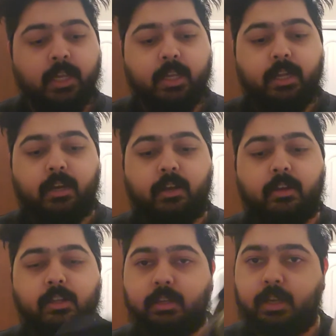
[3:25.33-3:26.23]

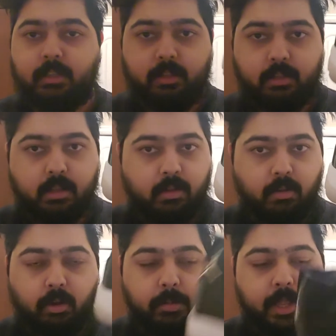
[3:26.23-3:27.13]
You got the
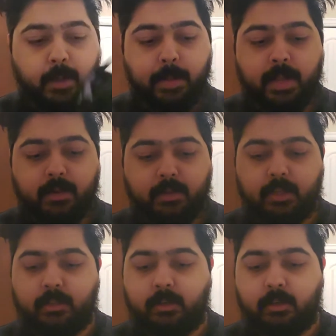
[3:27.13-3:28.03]
all black patent
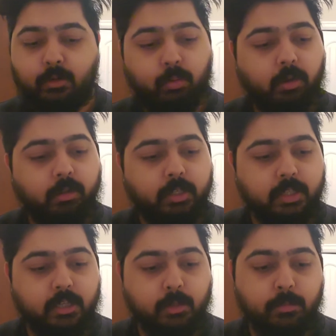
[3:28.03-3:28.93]
leather. Quality is
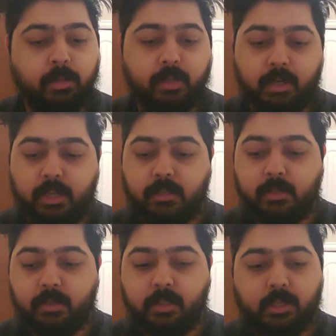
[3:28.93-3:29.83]
actually pretty nice
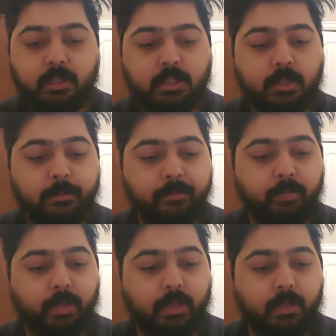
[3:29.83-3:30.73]
on these.
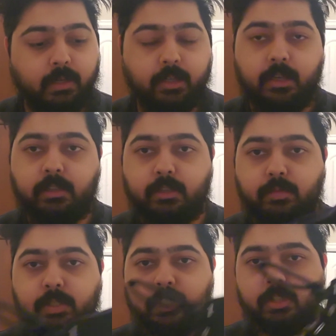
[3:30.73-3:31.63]
You got this
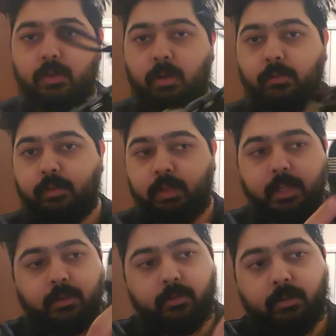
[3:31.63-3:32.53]
really soft
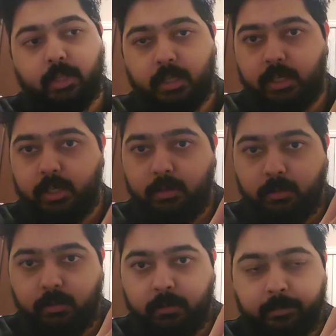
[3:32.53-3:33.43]
leather on the
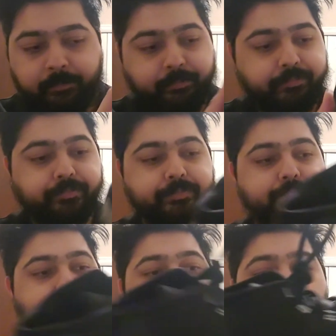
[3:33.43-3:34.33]
heel.
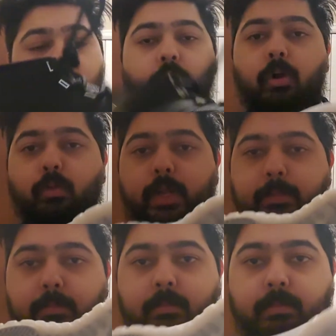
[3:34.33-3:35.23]
All white
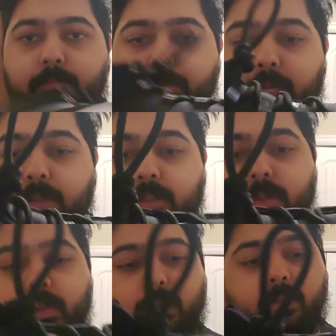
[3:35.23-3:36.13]

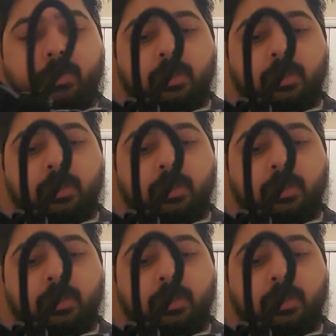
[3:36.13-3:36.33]
midsole.